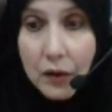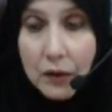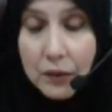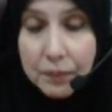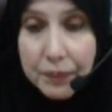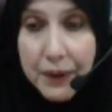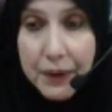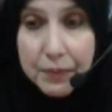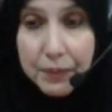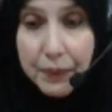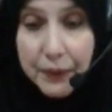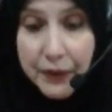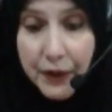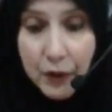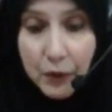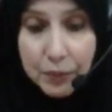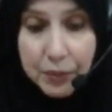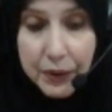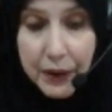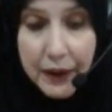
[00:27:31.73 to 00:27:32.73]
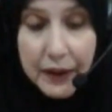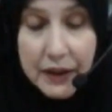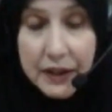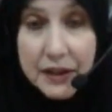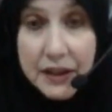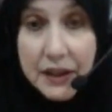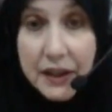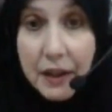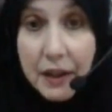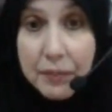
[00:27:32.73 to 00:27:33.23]
all people that are
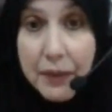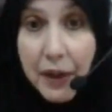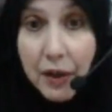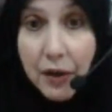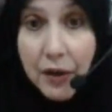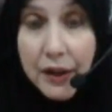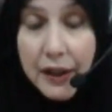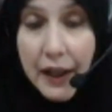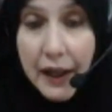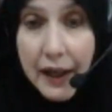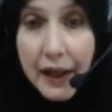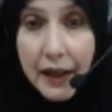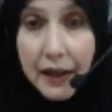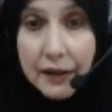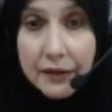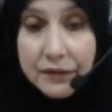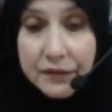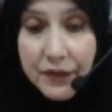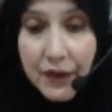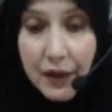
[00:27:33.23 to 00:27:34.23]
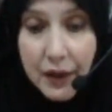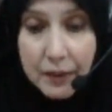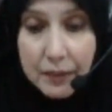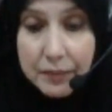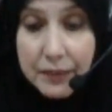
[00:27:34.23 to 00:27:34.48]
planning to get married have